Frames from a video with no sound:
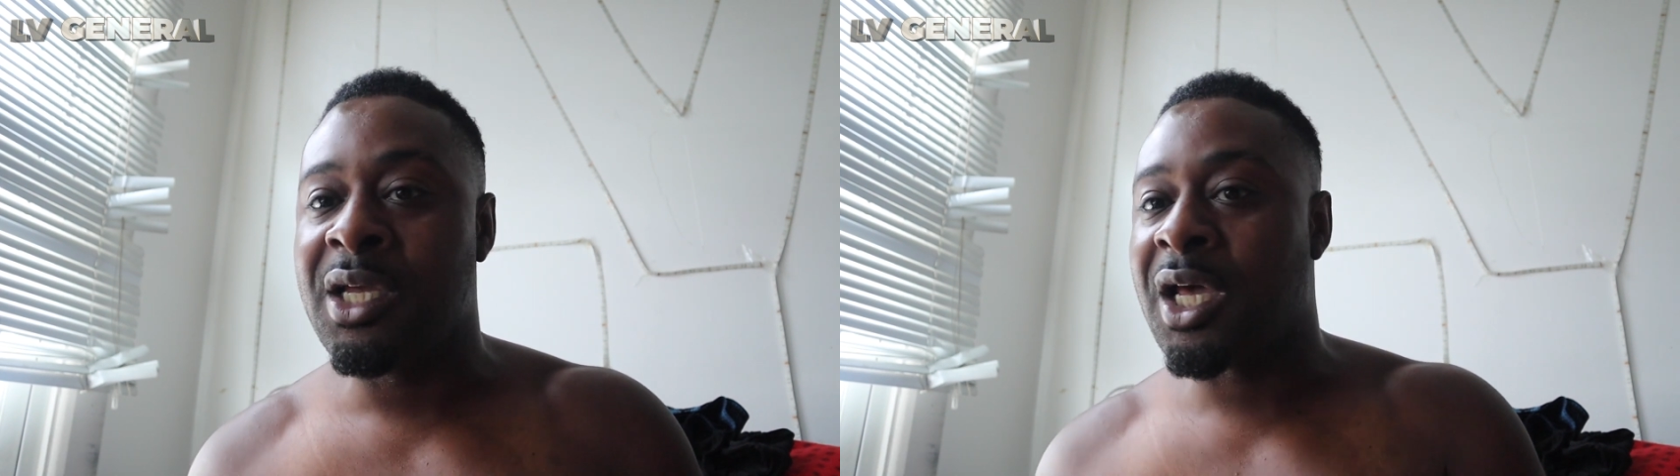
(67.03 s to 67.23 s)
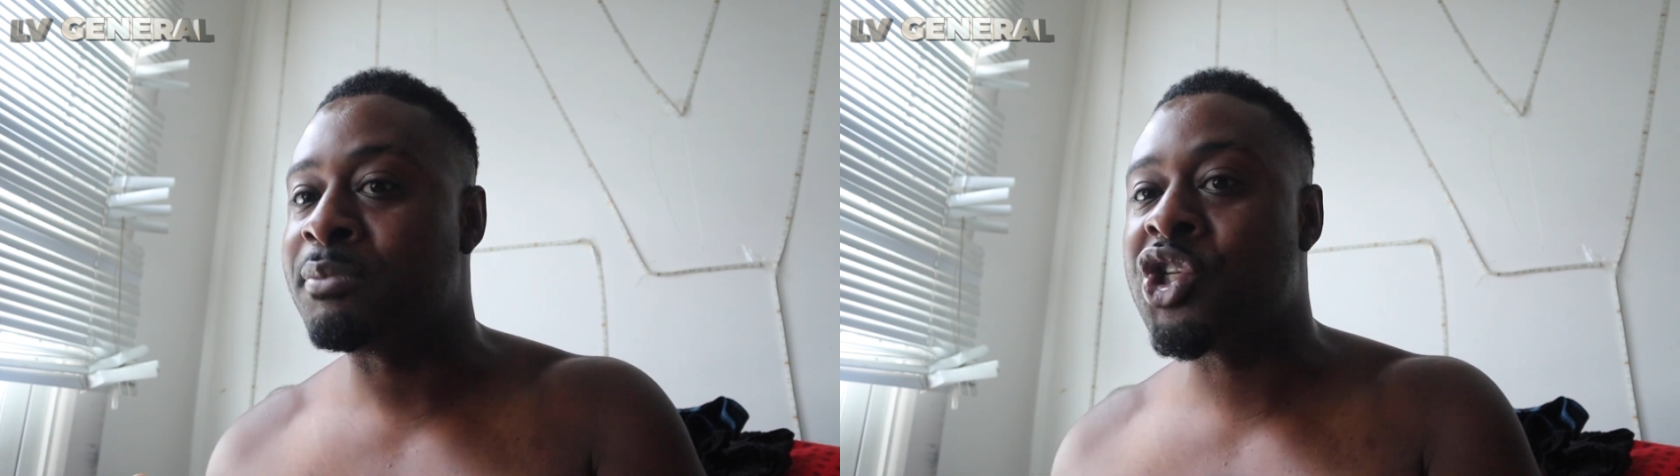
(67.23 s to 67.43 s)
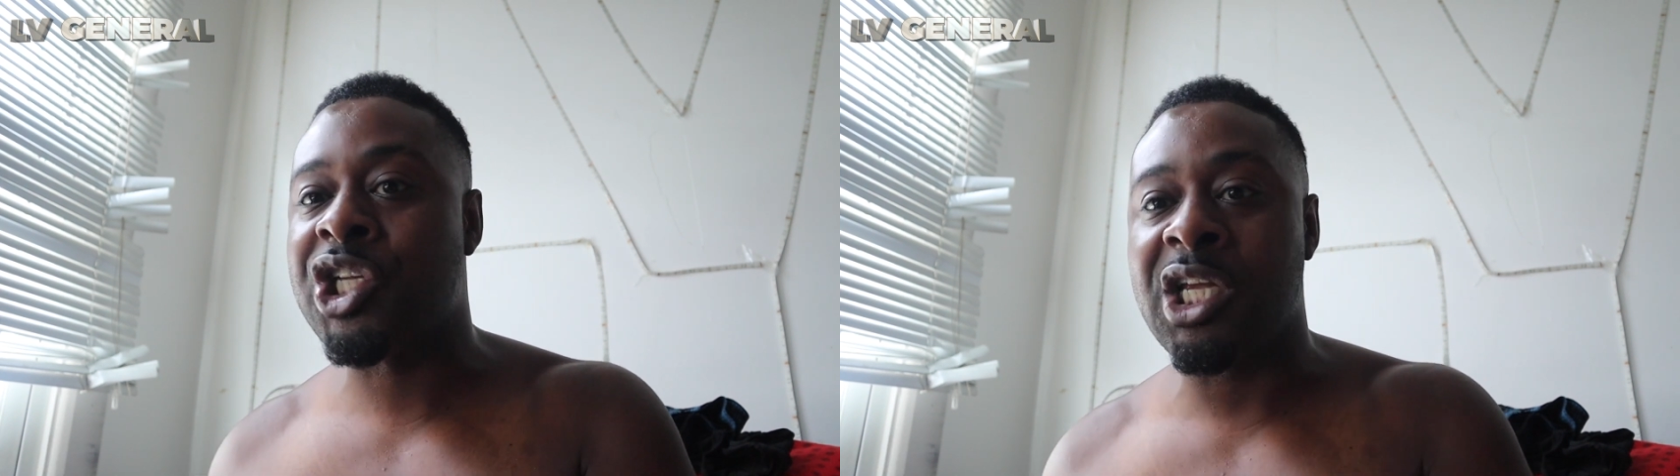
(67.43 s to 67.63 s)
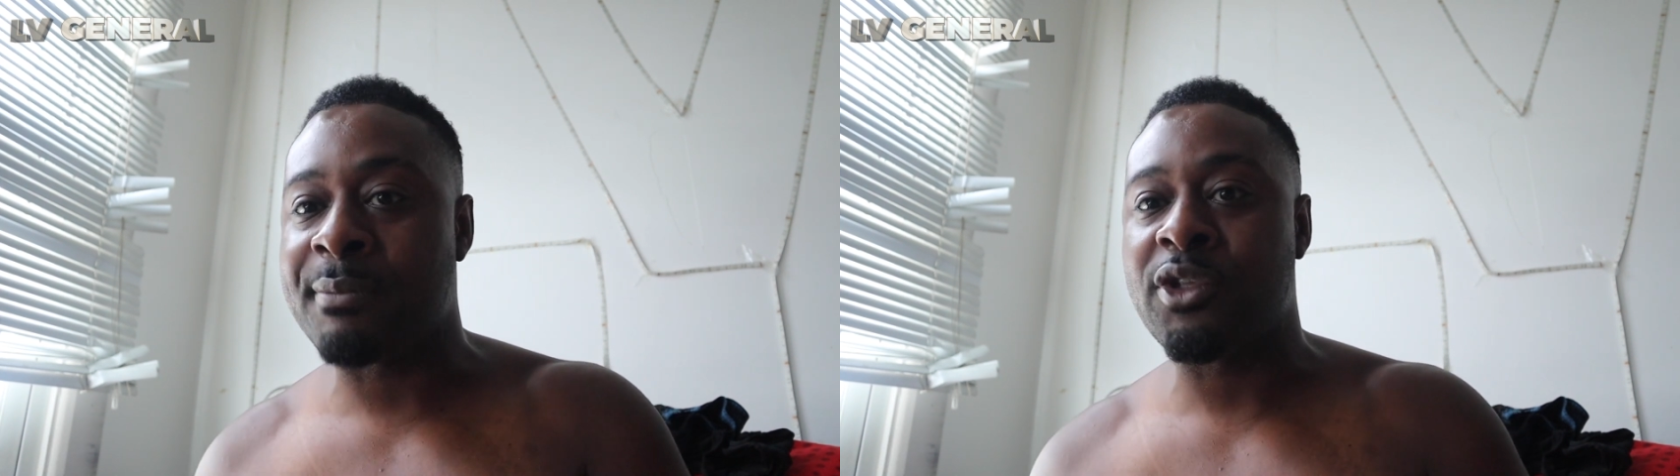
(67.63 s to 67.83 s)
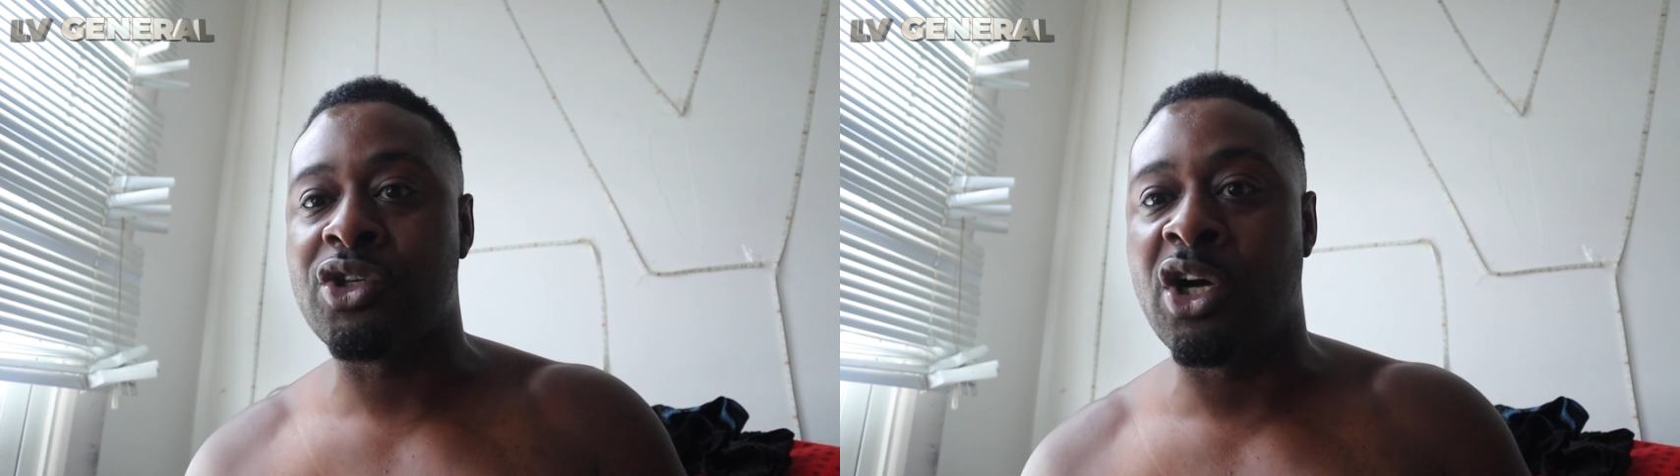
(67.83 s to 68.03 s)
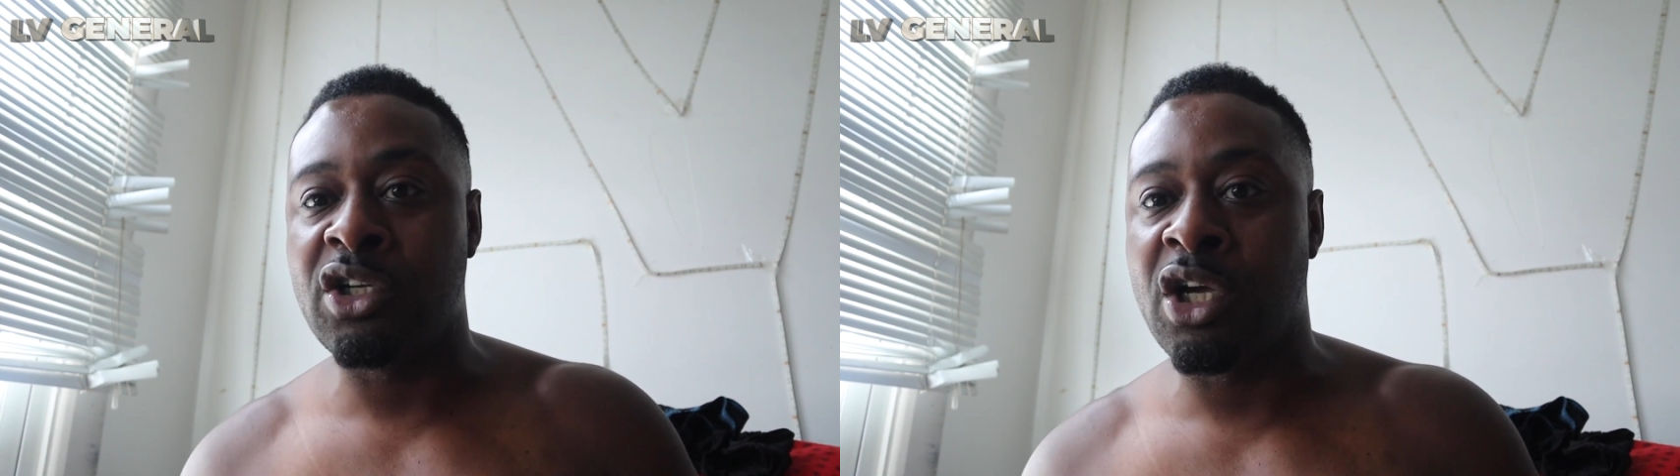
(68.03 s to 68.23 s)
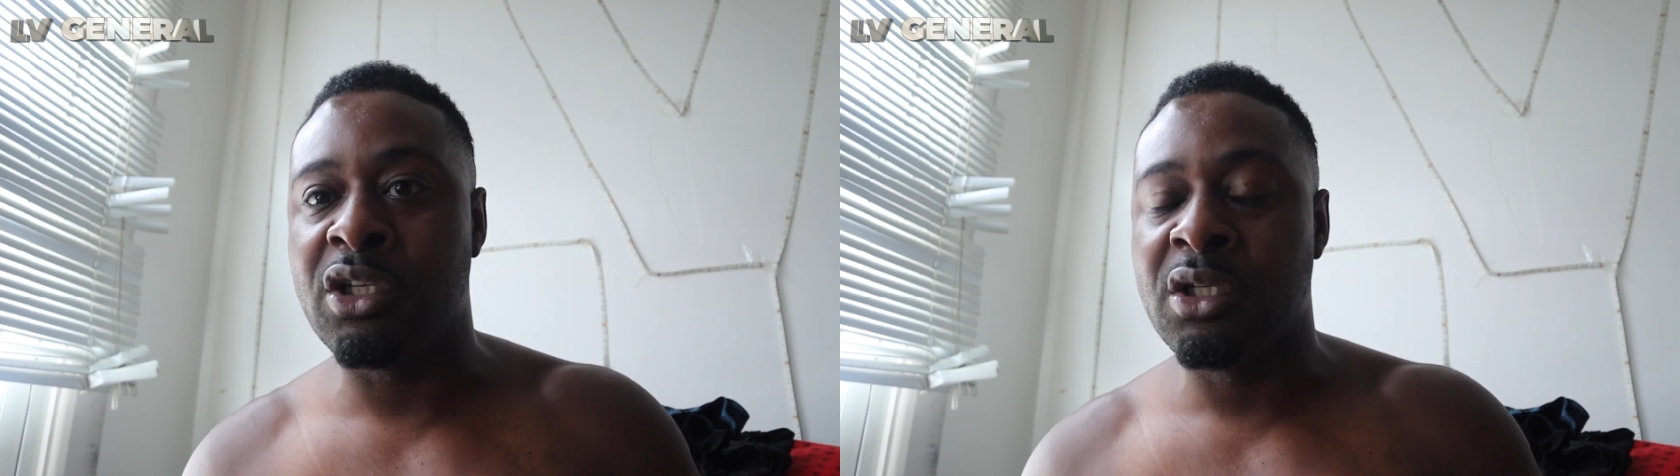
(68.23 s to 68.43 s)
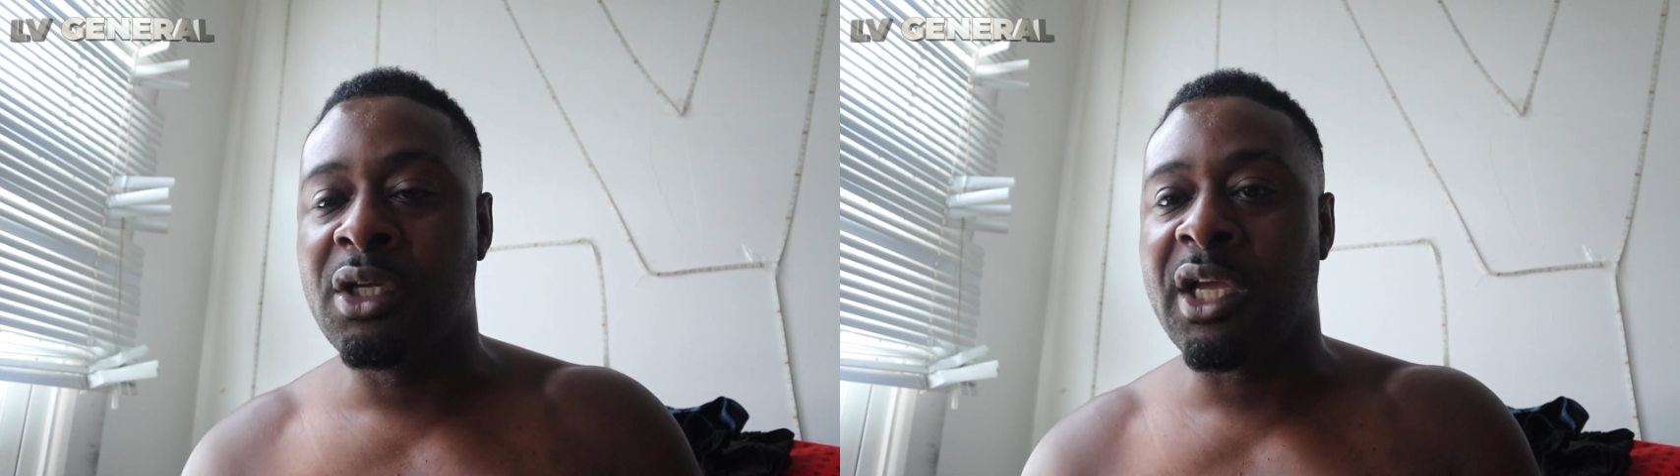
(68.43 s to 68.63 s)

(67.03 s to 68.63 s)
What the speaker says: and I'm the toilet